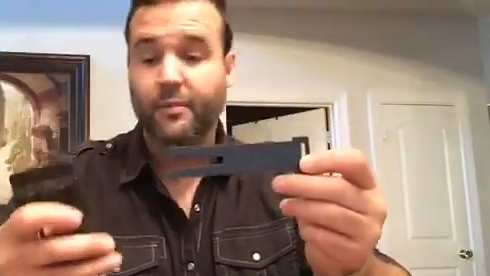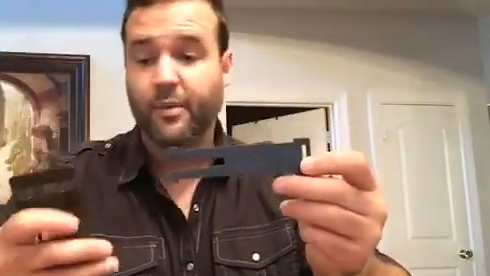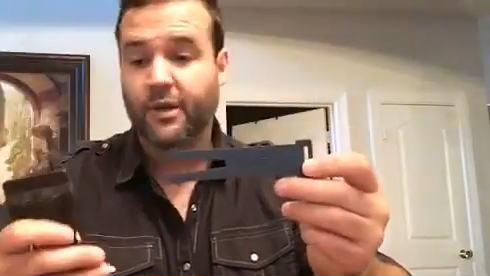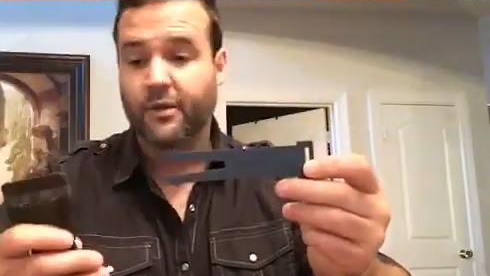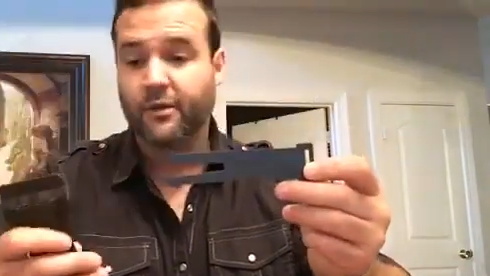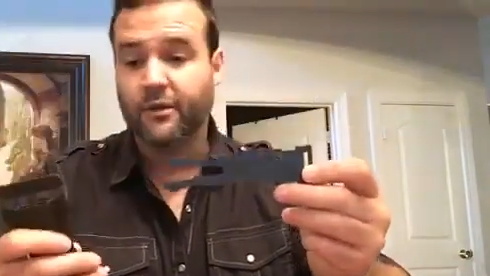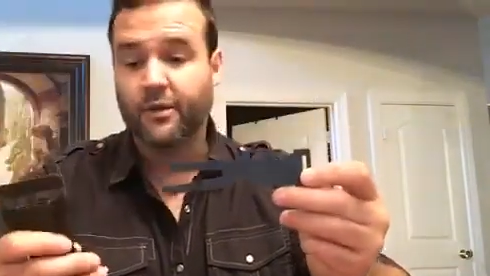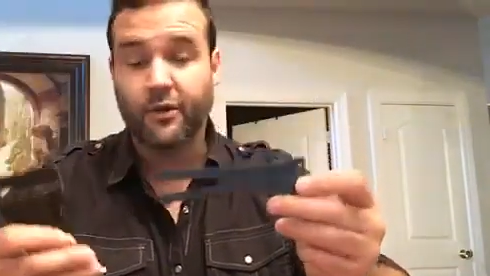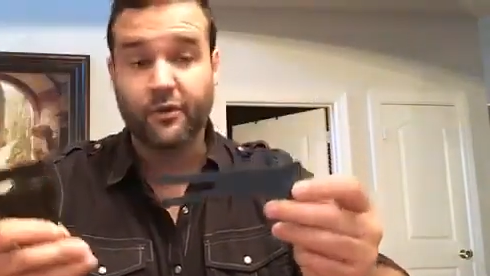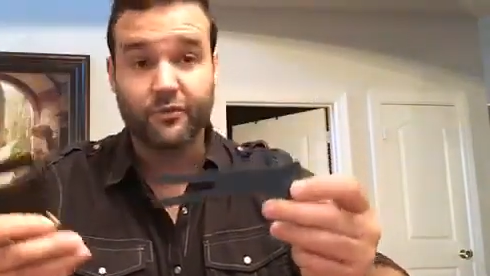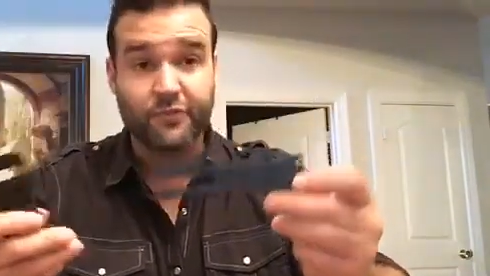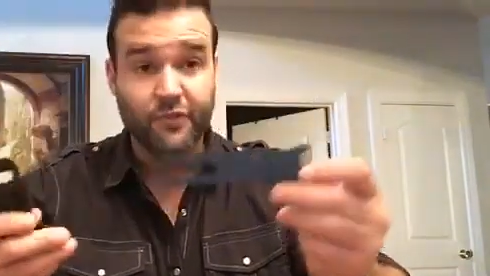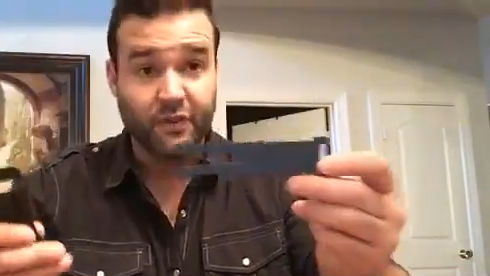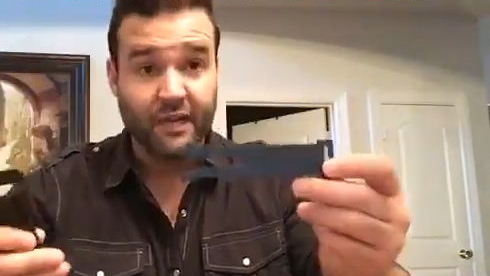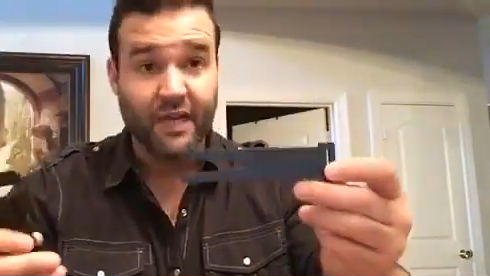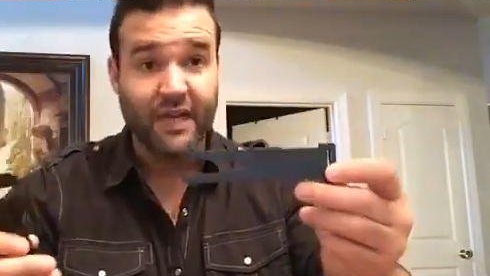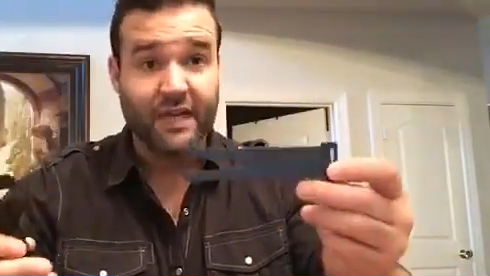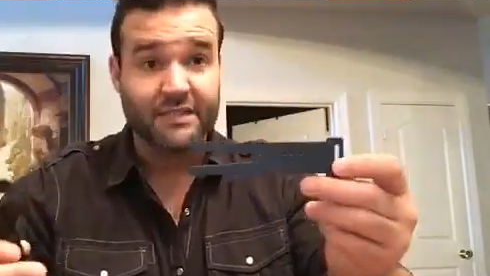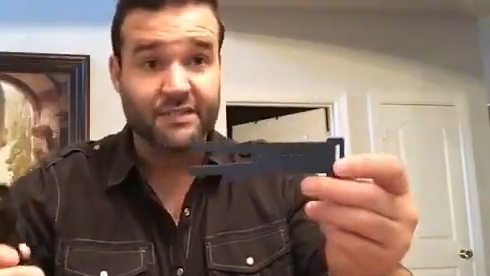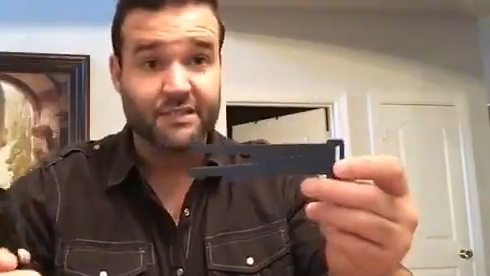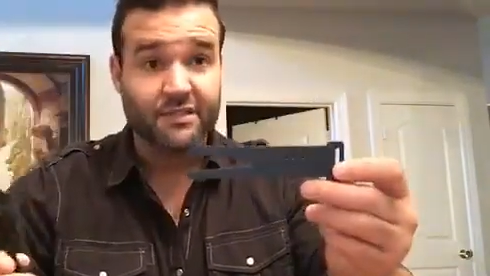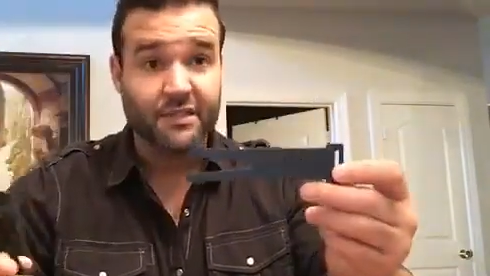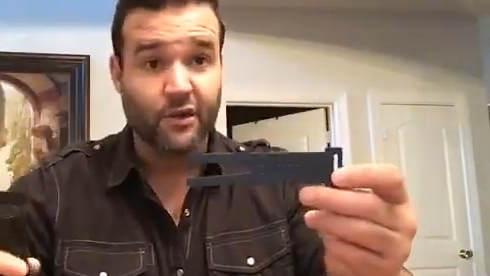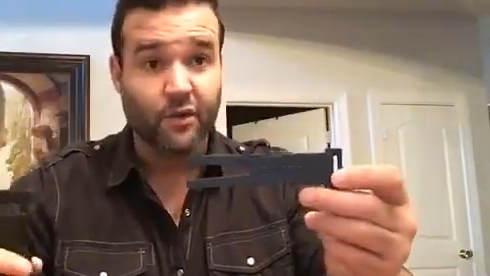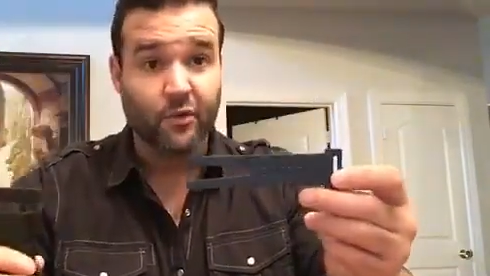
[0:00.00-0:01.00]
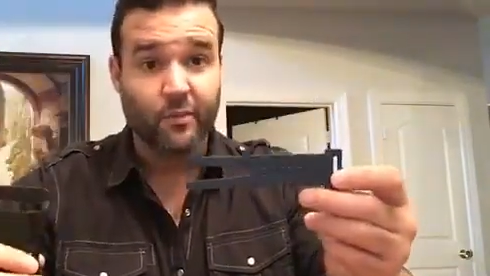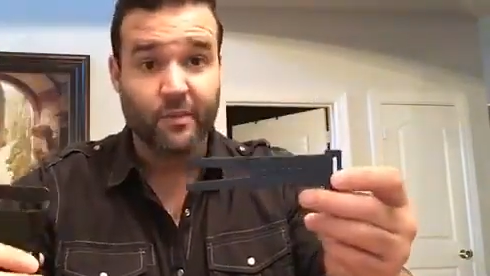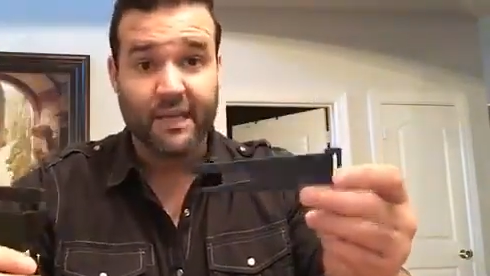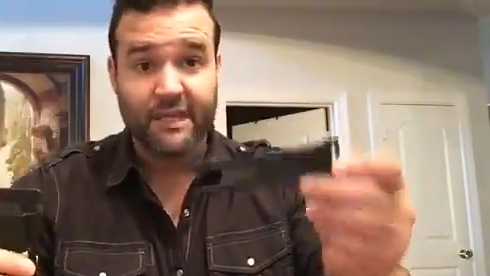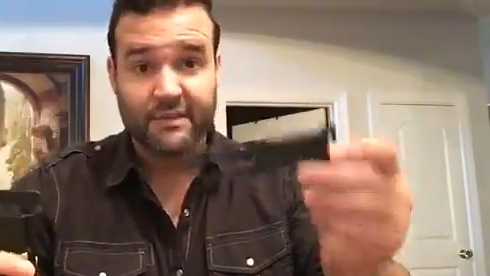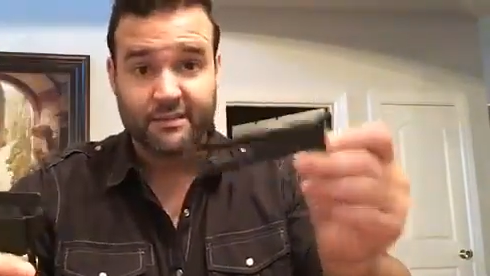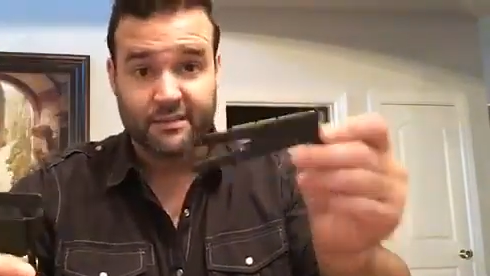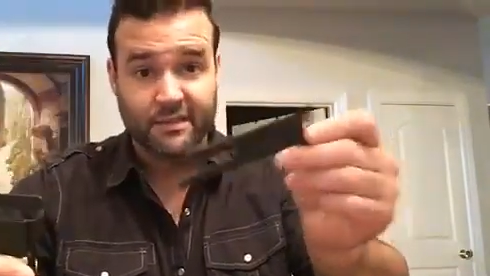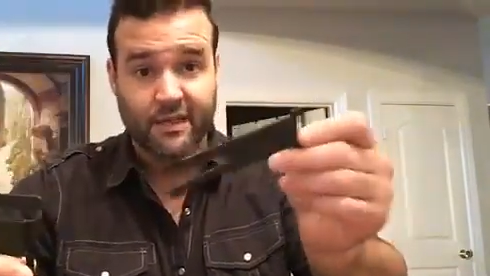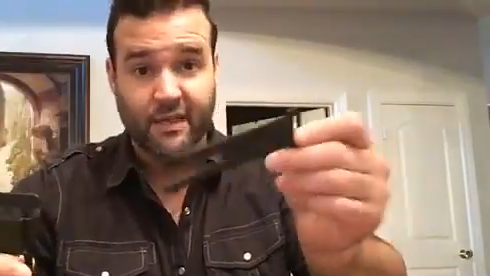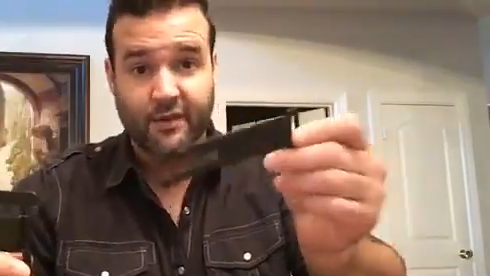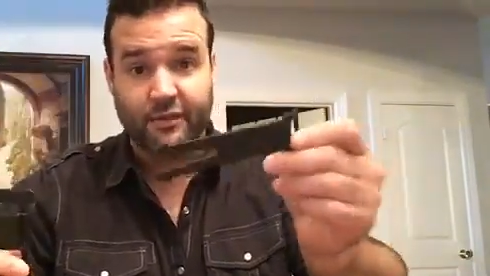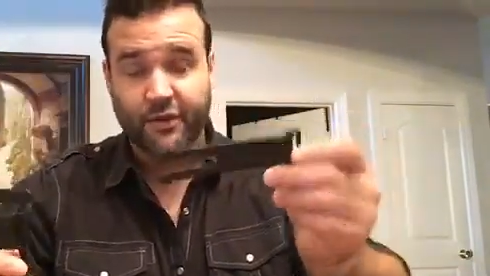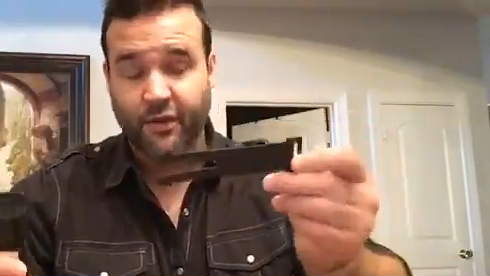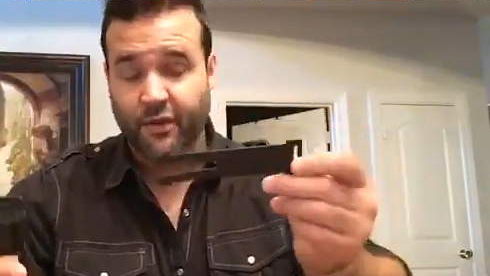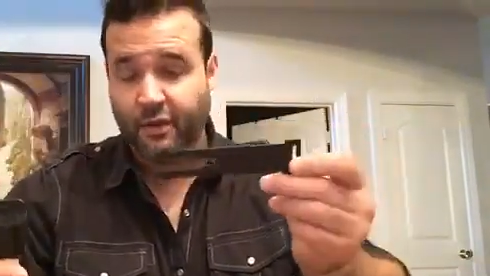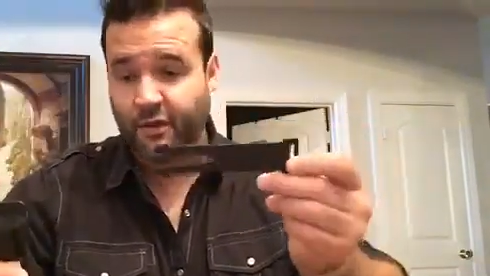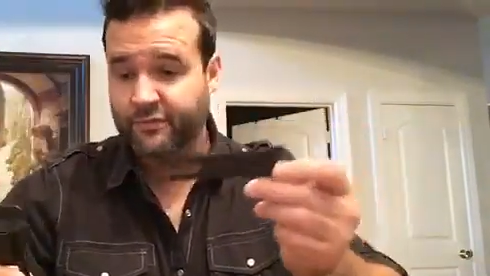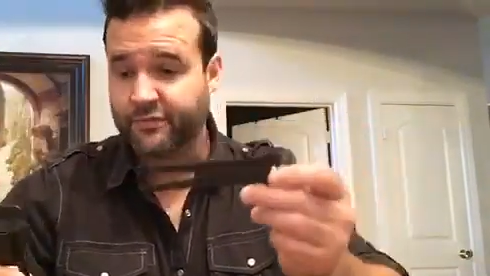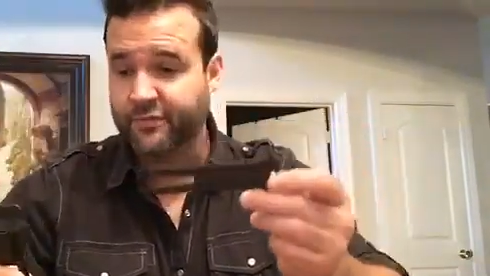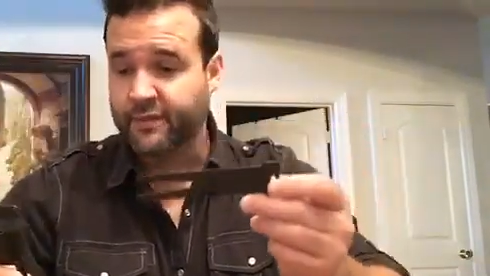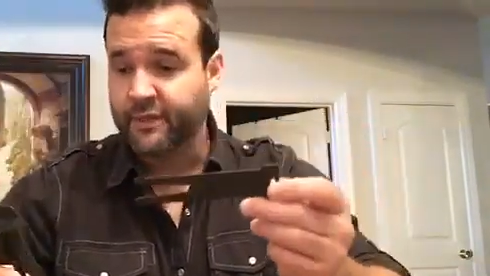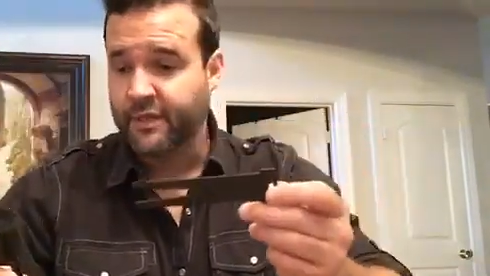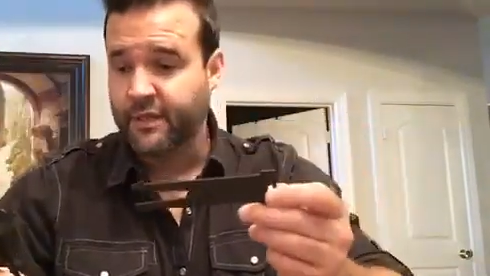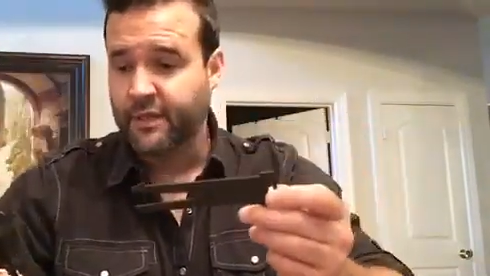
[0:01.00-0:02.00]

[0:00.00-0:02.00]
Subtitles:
I don't know. If you guys know, man, sound off.